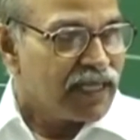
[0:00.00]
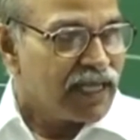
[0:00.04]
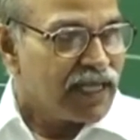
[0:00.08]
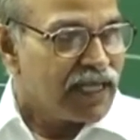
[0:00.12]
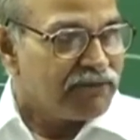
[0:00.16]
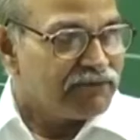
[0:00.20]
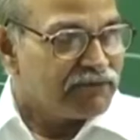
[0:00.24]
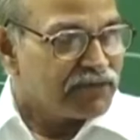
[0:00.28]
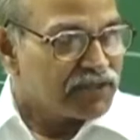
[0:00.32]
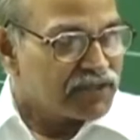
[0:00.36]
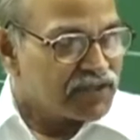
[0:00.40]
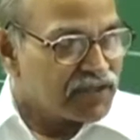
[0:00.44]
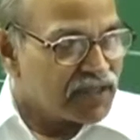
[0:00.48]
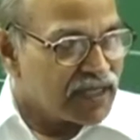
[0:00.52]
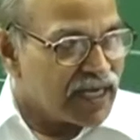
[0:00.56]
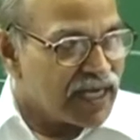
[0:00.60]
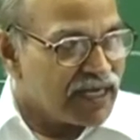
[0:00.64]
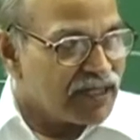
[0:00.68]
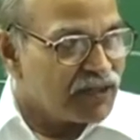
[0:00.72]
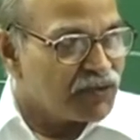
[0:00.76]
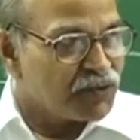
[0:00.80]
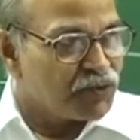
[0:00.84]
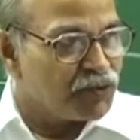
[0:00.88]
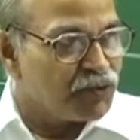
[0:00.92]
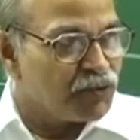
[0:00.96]
I have
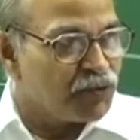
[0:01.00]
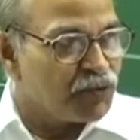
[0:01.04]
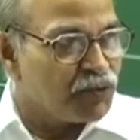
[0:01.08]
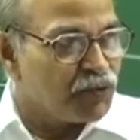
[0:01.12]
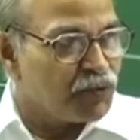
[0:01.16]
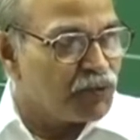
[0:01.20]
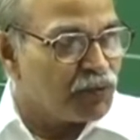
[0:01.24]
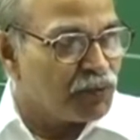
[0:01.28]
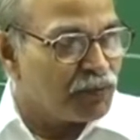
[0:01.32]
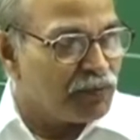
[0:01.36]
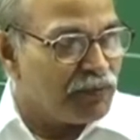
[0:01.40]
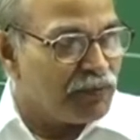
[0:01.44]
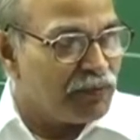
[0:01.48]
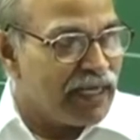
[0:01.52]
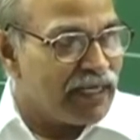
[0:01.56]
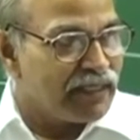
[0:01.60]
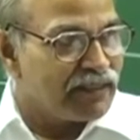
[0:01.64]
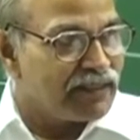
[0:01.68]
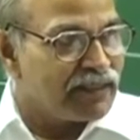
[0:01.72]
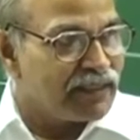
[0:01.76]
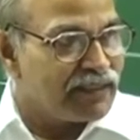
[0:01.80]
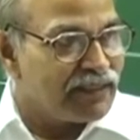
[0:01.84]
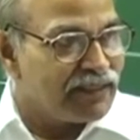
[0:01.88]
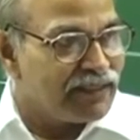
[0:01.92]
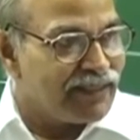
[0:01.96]
tried to
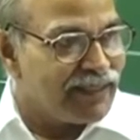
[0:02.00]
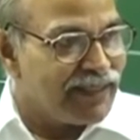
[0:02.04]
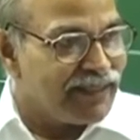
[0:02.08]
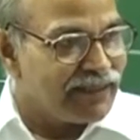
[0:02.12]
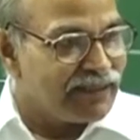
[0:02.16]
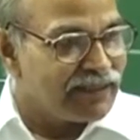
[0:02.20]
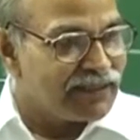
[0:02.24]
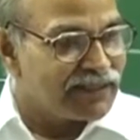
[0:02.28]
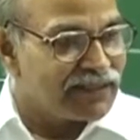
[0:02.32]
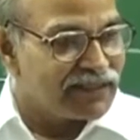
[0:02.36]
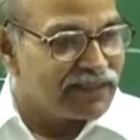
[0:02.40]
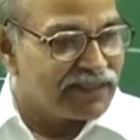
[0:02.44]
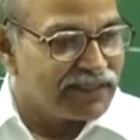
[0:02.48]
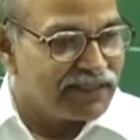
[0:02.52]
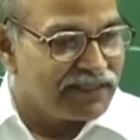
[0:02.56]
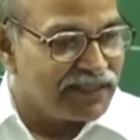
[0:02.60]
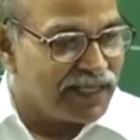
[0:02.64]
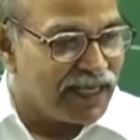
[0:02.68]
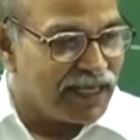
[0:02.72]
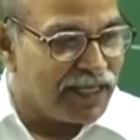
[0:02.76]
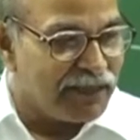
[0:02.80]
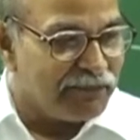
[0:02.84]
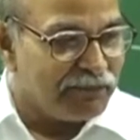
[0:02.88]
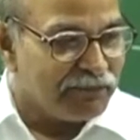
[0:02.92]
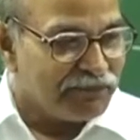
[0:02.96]
make the length
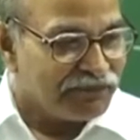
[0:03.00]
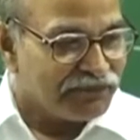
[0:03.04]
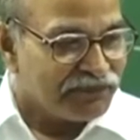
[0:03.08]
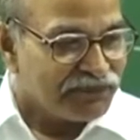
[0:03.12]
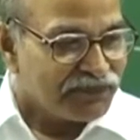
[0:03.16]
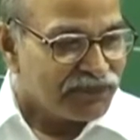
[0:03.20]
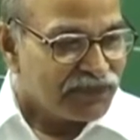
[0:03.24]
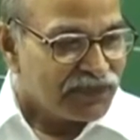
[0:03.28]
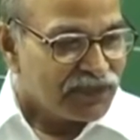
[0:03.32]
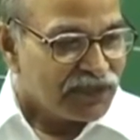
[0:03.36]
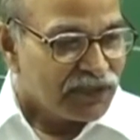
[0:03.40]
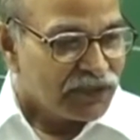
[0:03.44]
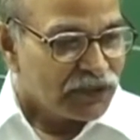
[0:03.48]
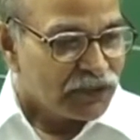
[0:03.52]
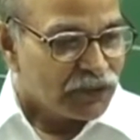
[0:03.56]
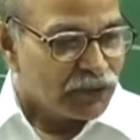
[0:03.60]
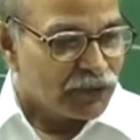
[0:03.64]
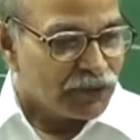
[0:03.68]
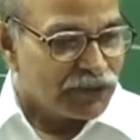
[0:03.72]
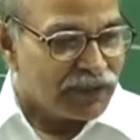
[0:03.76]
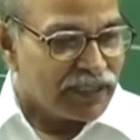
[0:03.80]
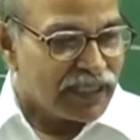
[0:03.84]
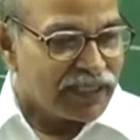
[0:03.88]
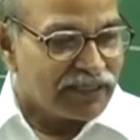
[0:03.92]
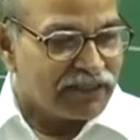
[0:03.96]
same
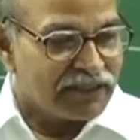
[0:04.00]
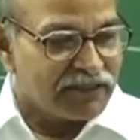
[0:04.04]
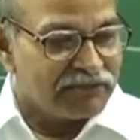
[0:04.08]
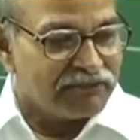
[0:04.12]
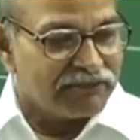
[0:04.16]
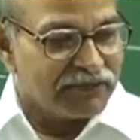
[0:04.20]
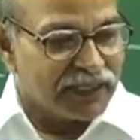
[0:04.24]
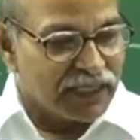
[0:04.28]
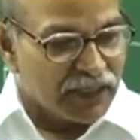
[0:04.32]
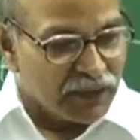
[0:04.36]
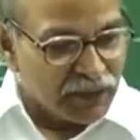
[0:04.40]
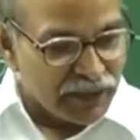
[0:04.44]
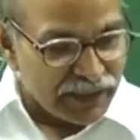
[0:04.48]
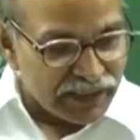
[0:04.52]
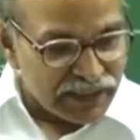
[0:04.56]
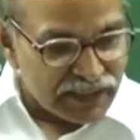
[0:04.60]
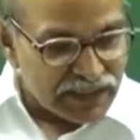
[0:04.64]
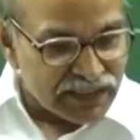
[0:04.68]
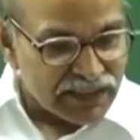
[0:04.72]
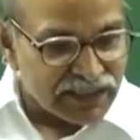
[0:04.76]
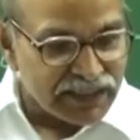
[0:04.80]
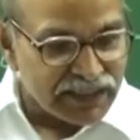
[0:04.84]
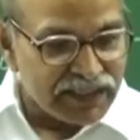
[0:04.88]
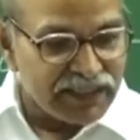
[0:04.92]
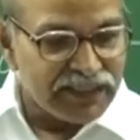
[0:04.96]
so that the
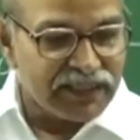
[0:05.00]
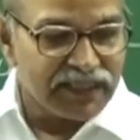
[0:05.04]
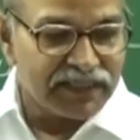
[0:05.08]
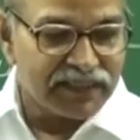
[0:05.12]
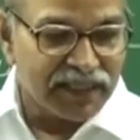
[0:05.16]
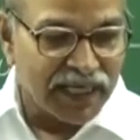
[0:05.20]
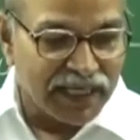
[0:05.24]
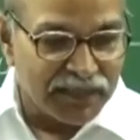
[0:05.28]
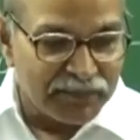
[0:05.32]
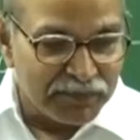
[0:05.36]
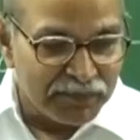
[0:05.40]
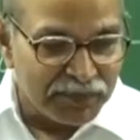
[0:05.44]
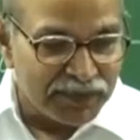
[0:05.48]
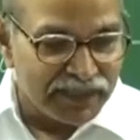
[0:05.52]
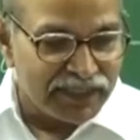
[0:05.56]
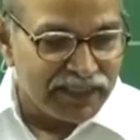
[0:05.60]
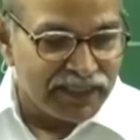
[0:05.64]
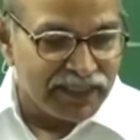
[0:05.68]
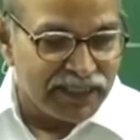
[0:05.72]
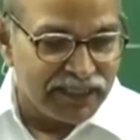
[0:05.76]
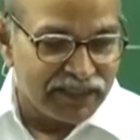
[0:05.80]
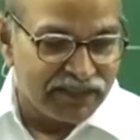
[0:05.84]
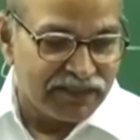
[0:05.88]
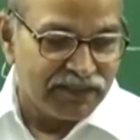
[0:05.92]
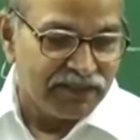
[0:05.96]
frequency, the time
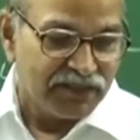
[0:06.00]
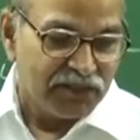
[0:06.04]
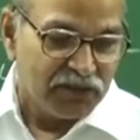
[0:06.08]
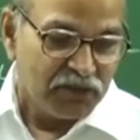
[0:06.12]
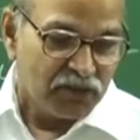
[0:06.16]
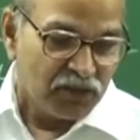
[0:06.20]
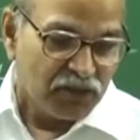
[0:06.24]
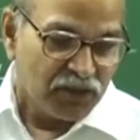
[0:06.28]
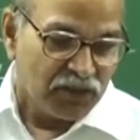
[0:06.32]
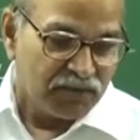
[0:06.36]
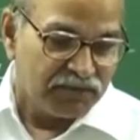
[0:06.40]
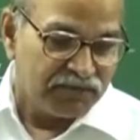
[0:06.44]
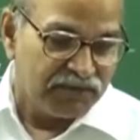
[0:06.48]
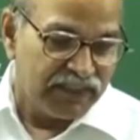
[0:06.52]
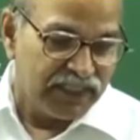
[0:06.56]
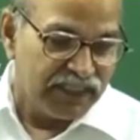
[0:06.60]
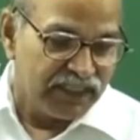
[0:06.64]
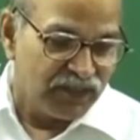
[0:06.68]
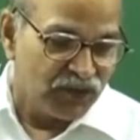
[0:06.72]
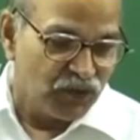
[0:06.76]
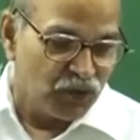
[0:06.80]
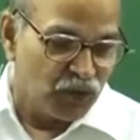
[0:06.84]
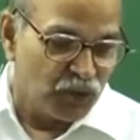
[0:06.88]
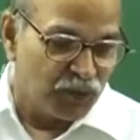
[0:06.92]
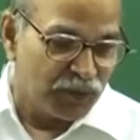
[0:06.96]
period of
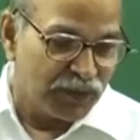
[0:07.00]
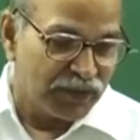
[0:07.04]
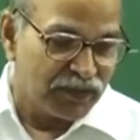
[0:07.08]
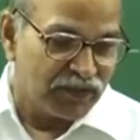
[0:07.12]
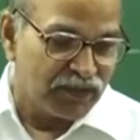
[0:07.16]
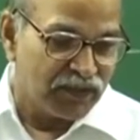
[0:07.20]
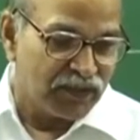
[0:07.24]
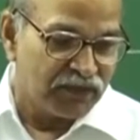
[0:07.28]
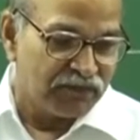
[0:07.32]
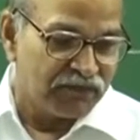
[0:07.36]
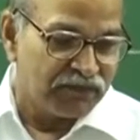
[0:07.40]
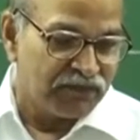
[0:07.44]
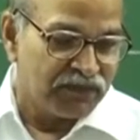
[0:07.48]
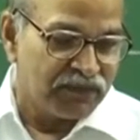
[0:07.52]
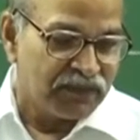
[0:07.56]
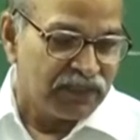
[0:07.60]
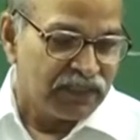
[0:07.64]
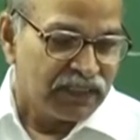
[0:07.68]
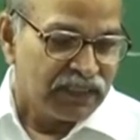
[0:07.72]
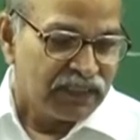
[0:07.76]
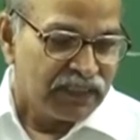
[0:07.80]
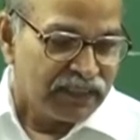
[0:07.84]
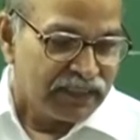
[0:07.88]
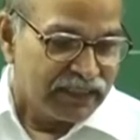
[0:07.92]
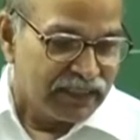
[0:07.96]
these two pendulums
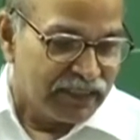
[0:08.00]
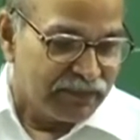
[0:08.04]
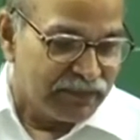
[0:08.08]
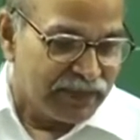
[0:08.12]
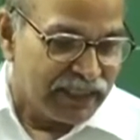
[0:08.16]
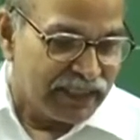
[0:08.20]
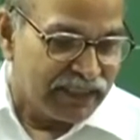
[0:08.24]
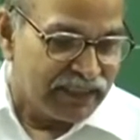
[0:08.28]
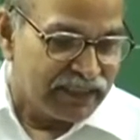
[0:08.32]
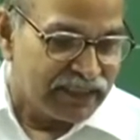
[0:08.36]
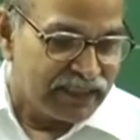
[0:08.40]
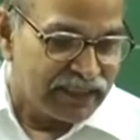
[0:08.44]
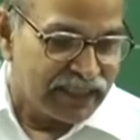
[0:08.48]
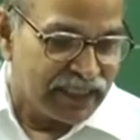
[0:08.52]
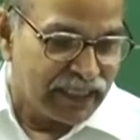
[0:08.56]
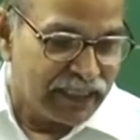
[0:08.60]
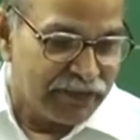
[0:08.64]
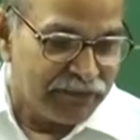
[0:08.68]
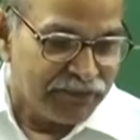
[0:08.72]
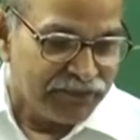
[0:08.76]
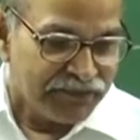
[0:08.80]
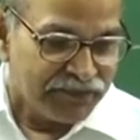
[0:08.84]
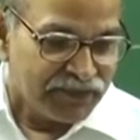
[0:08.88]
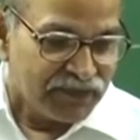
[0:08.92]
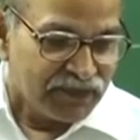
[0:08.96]
remain
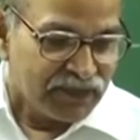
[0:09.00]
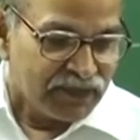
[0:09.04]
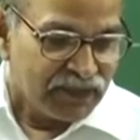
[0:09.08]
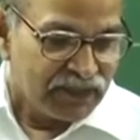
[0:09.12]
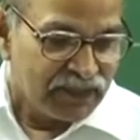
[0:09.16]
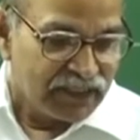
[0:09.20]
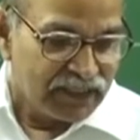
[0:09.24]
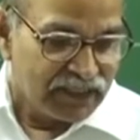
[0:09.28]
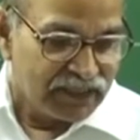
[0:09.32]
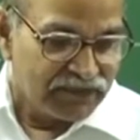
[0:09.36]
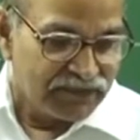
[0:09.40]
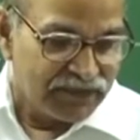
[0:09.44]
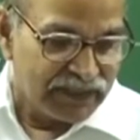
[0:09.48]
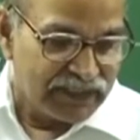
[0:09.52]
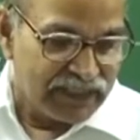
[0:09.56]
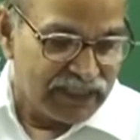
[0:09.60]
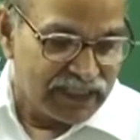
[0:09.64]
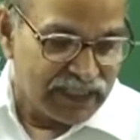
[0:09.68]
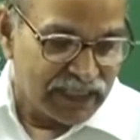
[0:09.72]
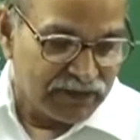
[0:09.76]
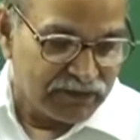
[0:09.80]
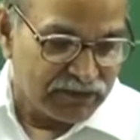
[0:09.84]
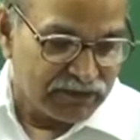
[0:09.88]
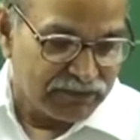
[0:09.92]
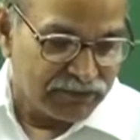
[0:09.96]
same. This one
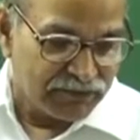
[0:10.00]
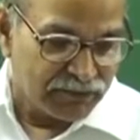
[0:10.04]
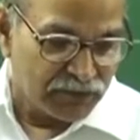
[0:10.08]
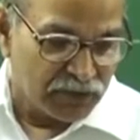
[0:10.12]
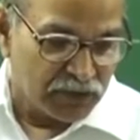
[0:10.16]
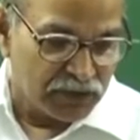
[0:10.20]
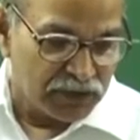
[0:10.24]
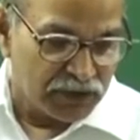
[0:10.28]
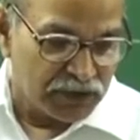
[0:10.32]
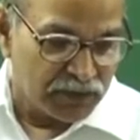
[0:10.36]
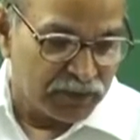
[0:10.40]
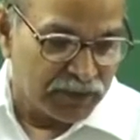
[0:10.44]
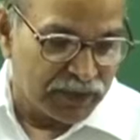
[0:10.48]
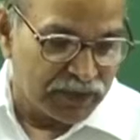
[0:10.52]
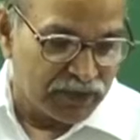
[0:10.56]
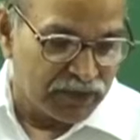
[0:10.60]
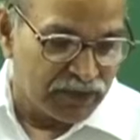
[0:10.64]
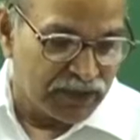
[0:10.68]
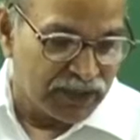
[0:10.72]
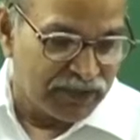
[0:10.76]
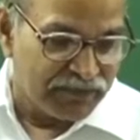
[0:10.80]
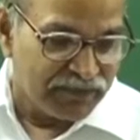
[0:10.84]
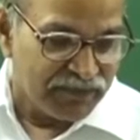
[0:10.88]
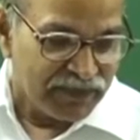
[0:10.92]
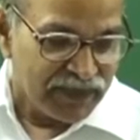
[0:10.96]
is our front
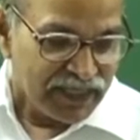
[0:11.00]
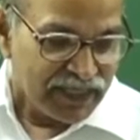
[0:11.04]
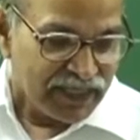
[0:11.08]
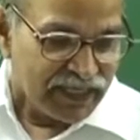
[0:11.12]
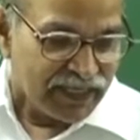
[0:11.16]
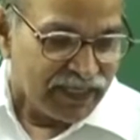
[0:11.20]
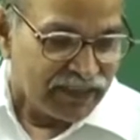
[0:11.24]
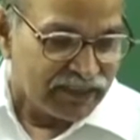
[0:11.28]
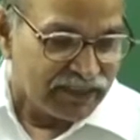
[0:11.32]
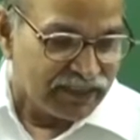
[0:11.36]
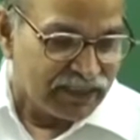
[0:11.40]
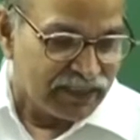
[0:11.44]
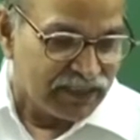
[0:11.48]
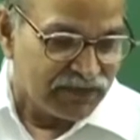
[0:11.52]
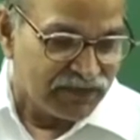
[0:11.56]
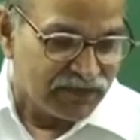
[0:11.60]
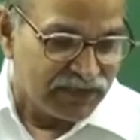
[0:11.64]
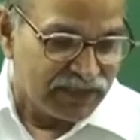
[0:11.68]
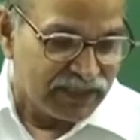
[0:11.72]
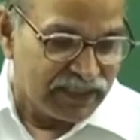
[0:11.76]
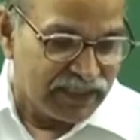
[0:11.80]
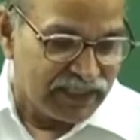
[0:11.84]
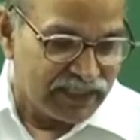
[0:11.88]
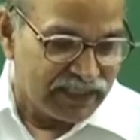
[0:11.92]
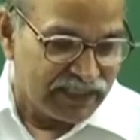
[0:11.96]
pendulum and this
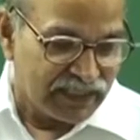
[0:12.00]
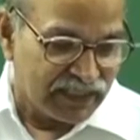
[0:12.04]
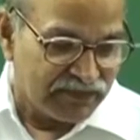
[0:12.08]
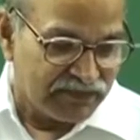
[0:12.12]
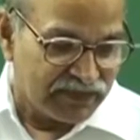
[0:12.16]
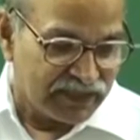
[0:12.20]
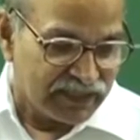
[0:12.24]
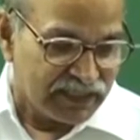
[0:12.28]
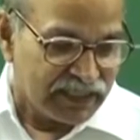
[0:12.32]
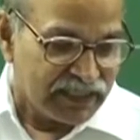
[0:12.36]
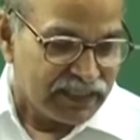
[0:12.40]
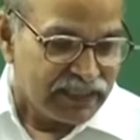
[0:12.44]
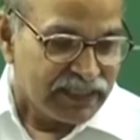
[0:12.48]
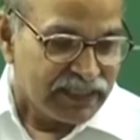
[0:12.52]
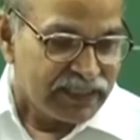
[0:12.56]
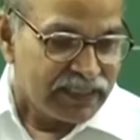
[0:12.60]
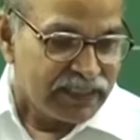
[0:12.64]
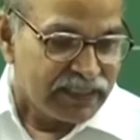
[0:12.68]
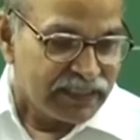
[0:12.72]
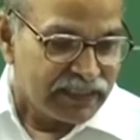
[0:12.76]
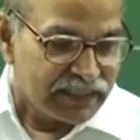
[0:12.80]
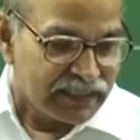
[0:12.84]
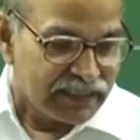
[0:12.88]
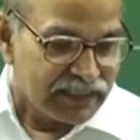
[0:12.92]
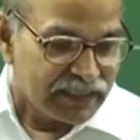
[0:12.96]
one is our
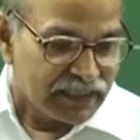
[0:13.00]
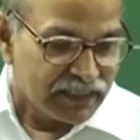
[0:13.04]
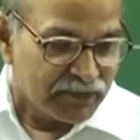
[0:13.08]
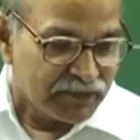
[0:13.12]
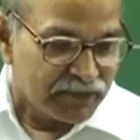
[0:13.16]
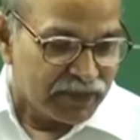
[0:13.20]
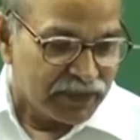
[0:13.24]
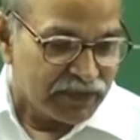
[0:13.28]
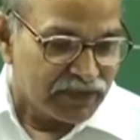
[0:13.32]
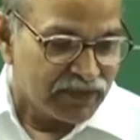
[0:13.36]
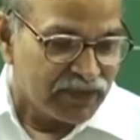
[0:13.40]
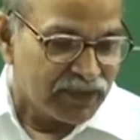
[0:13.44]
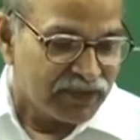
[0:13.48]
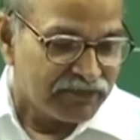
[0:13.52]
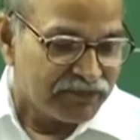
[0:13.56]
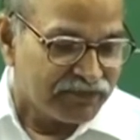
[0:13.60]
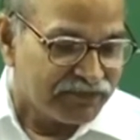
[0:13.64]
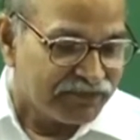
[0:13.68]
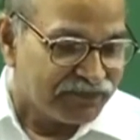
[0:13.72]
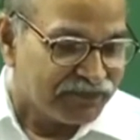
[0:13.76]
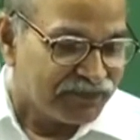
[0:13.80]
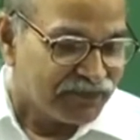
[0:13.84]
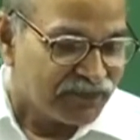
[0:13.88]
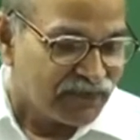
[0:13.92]
rear pendulum.